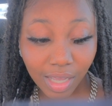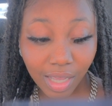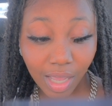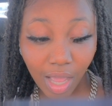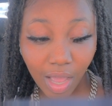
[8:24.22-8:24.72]

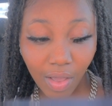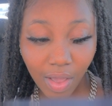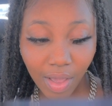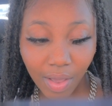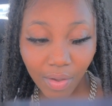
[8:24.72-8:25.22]
That's what the
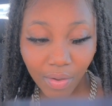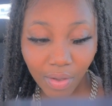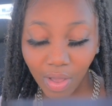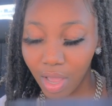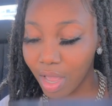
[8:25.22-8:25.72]
vibe
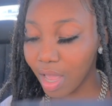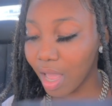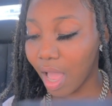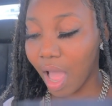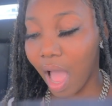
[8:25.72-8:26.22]

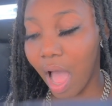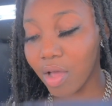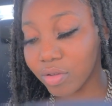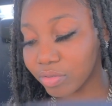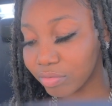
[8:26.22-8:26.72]
at?
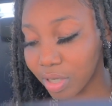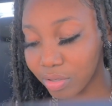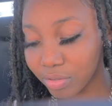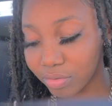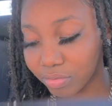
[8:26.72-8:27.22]
I don't
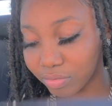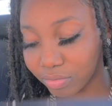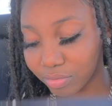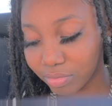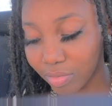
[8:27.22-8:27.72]
know.
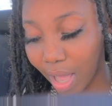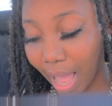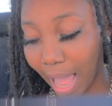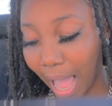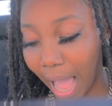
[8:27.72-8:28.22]

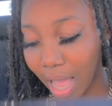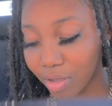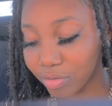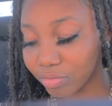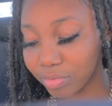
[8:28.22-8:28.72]
I
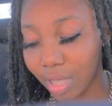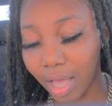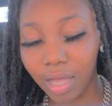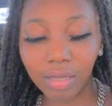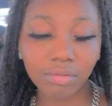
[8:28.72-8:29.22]
don't
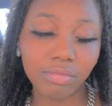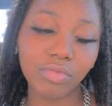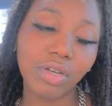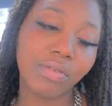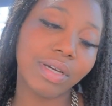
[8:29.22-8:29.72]
know.
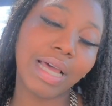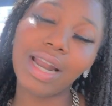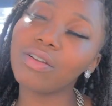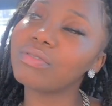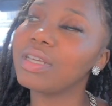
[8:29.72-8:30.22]
You know what?
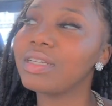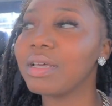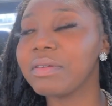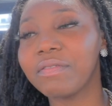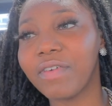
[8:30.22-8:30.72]
I don't think
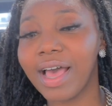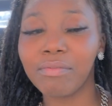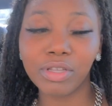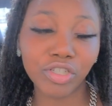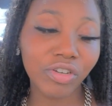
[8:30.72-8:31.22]
the
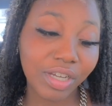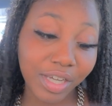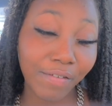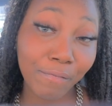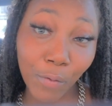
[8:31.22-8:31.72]
vibe that you're
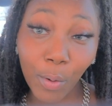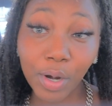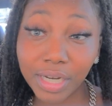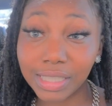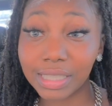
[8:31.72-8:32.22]
looking
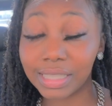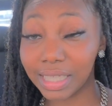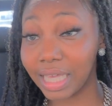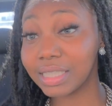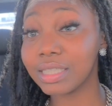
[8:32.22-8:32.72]
for is in
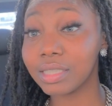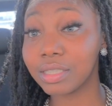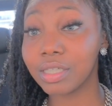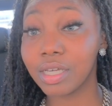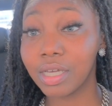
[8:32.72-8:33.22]
Texas.